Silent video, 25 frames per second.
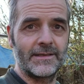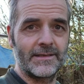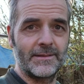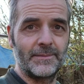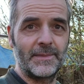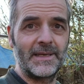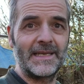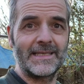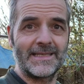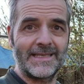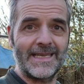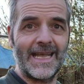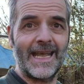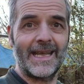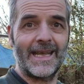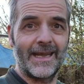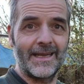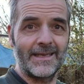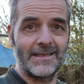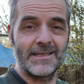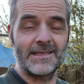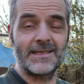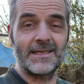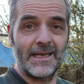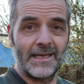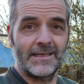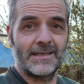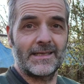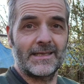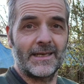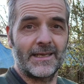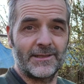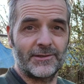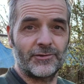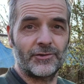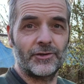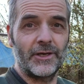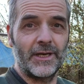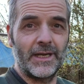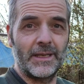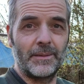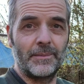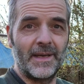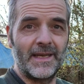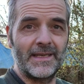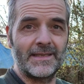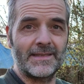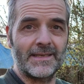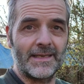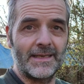I mean, it's decades. It's like a tree,
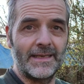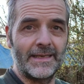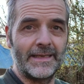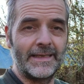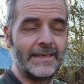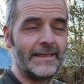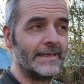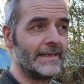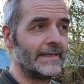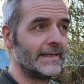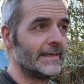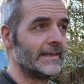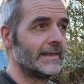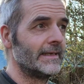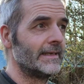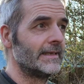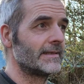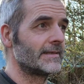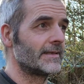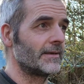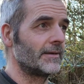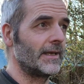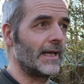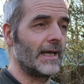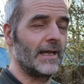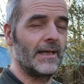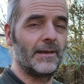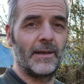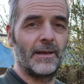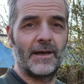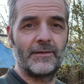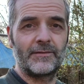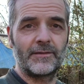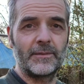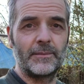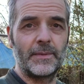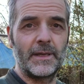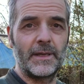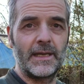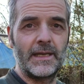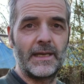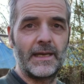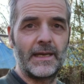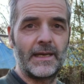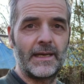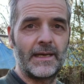basically. So that'll have to be